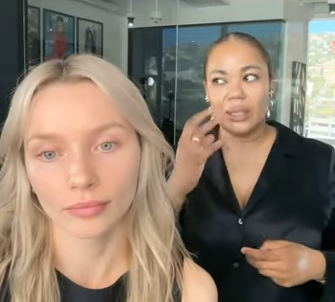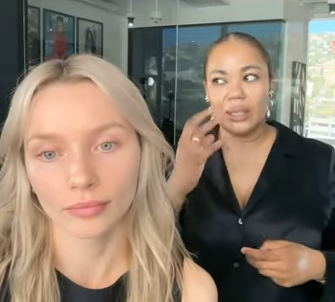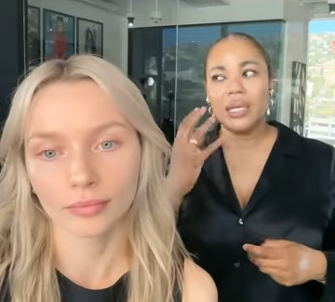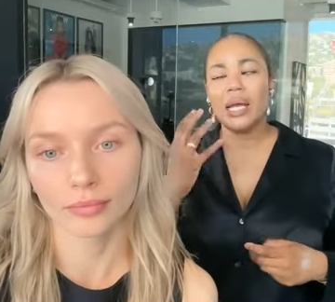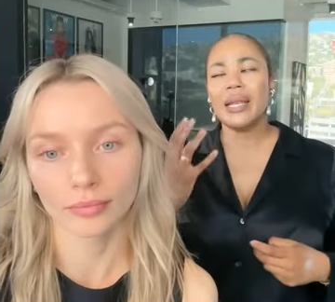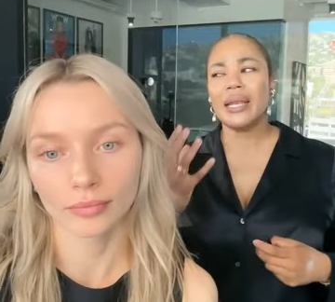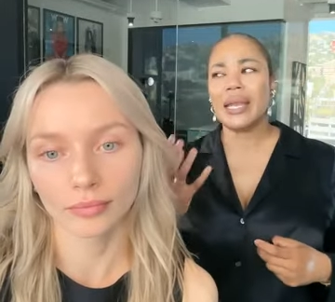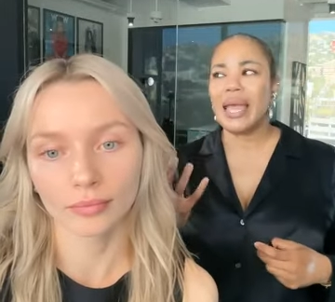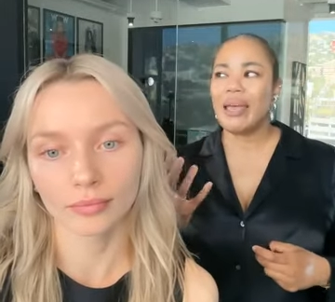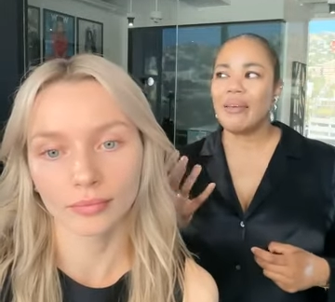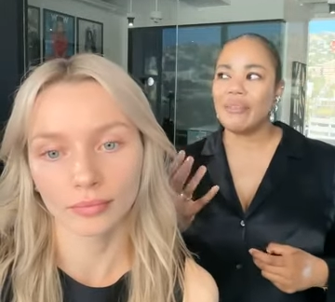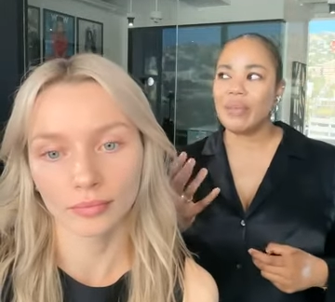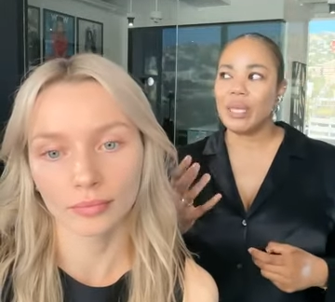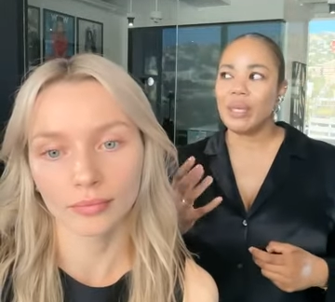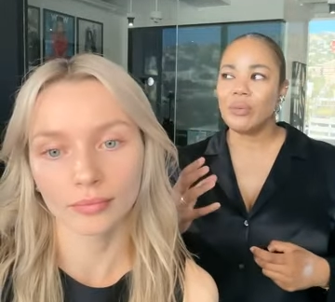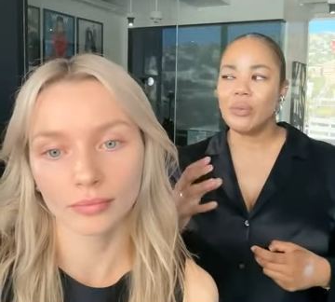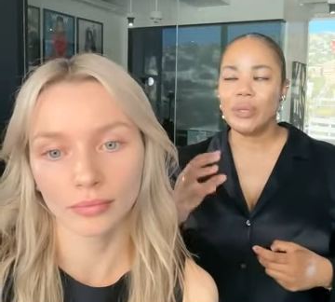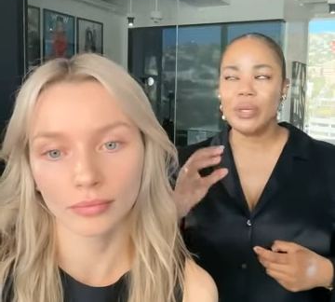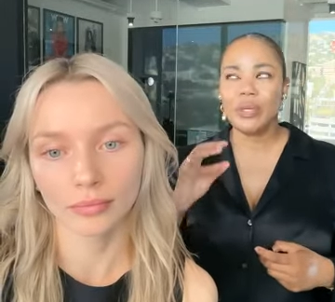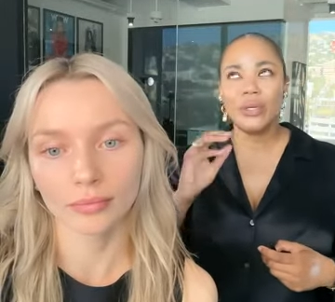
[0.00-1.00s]
Speaker 1: not heavy,
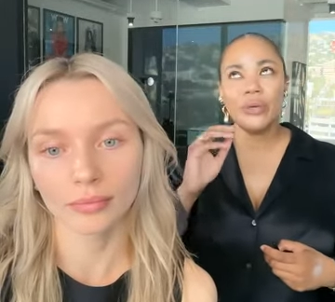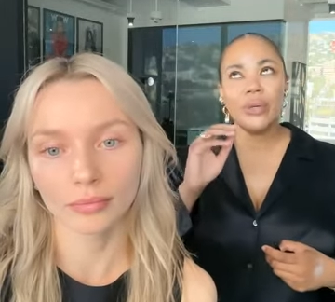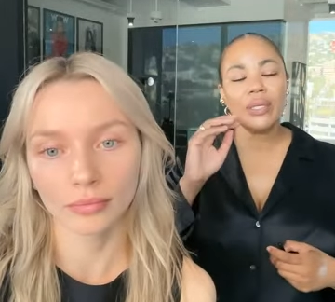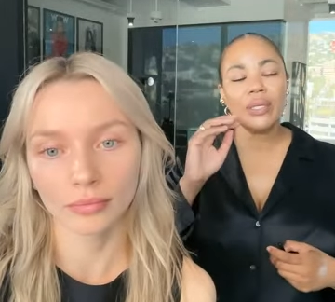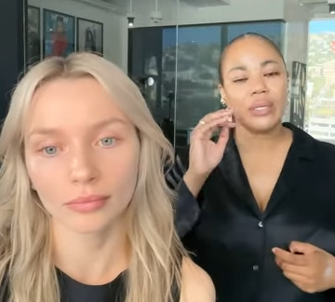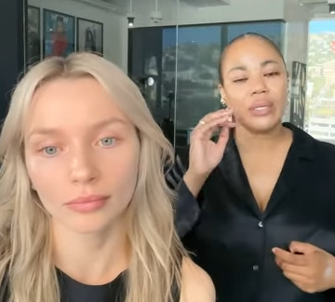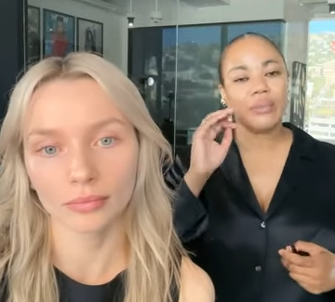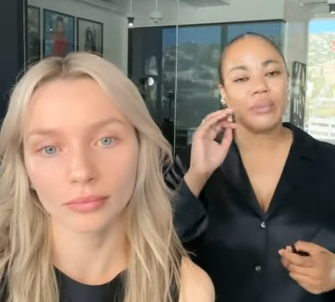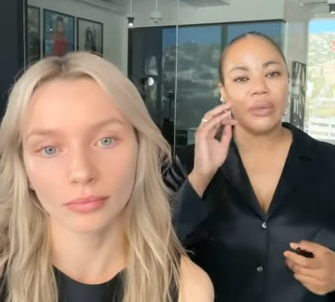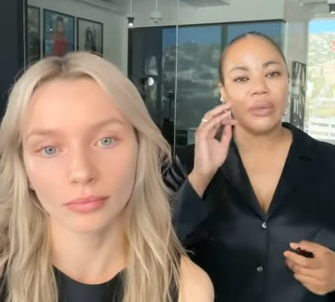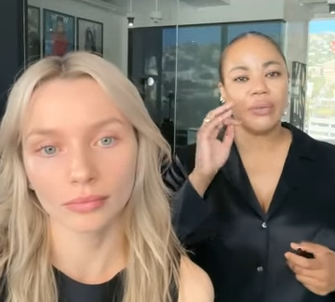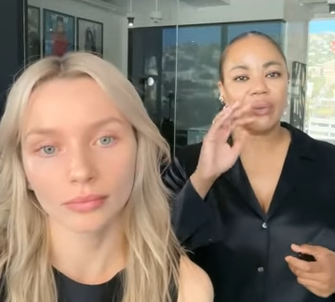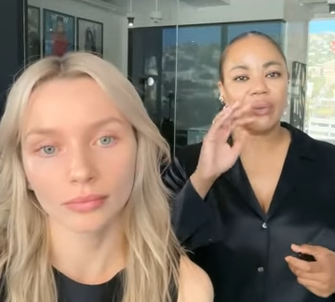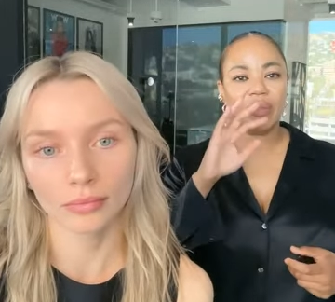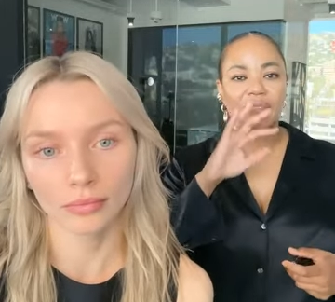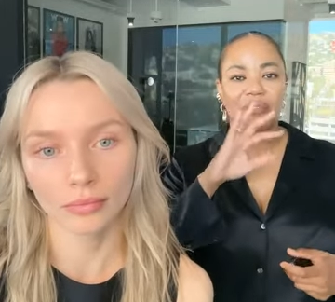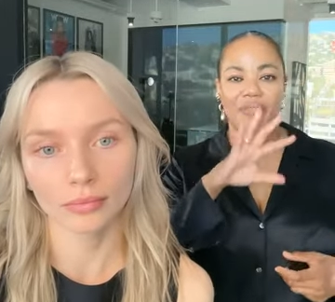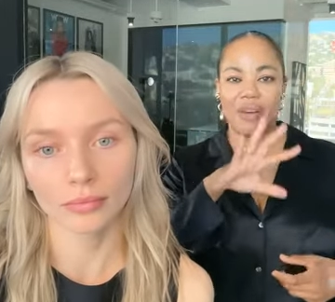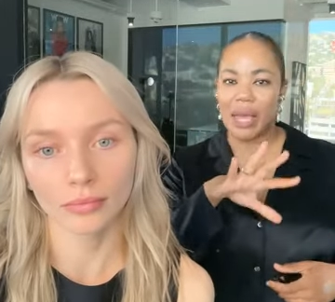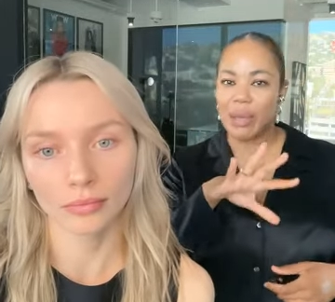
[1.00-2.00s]
when you're doing something
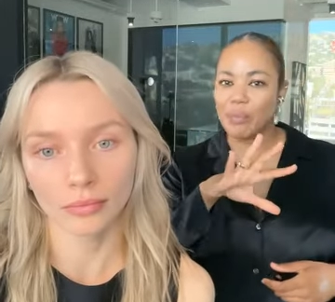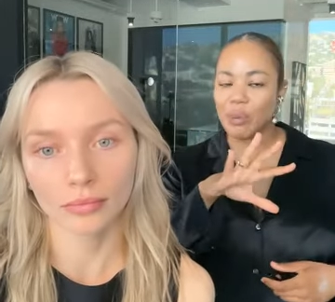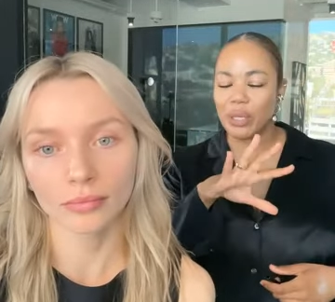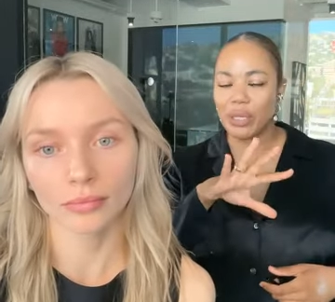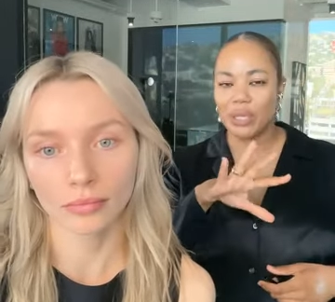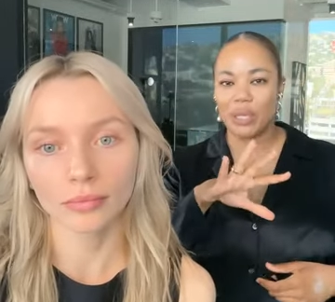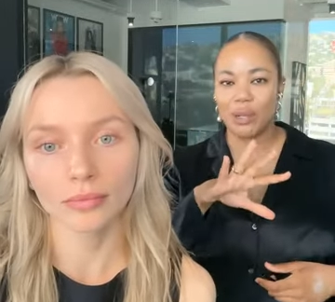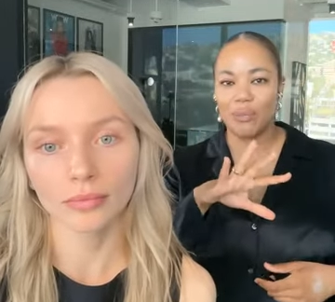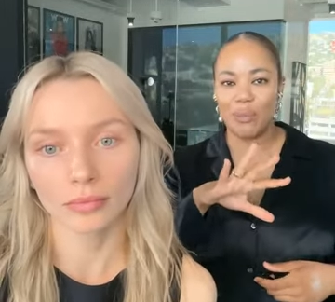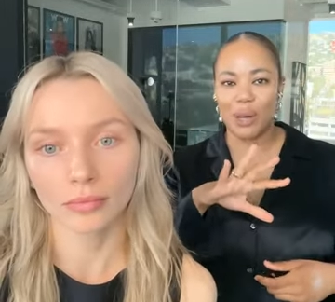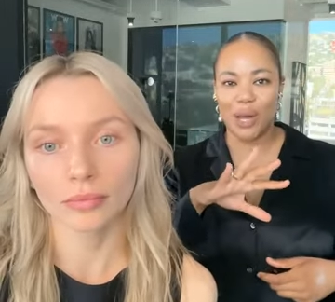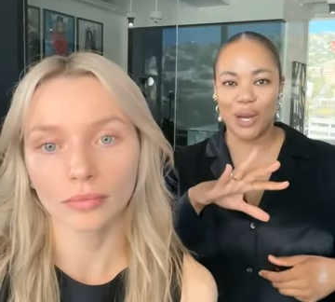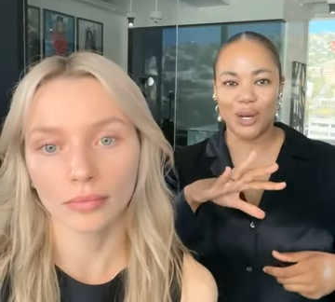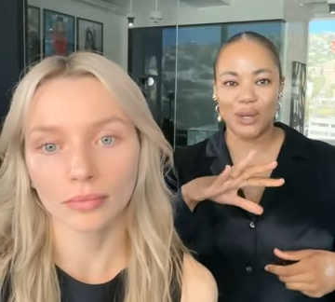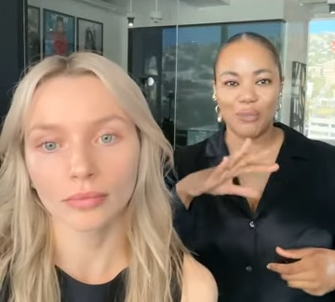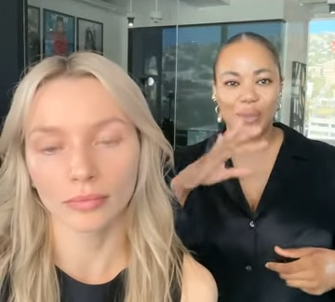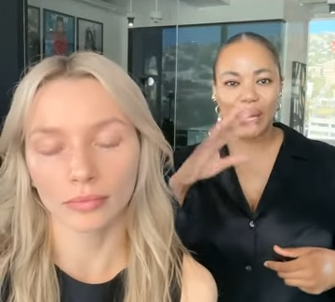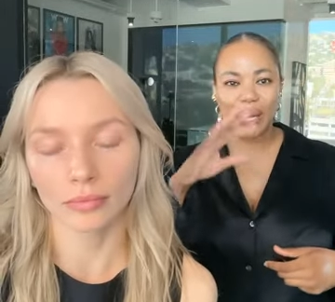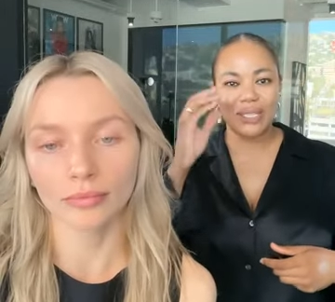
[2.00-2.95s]
really vibrant on the bottom, mm-hmm.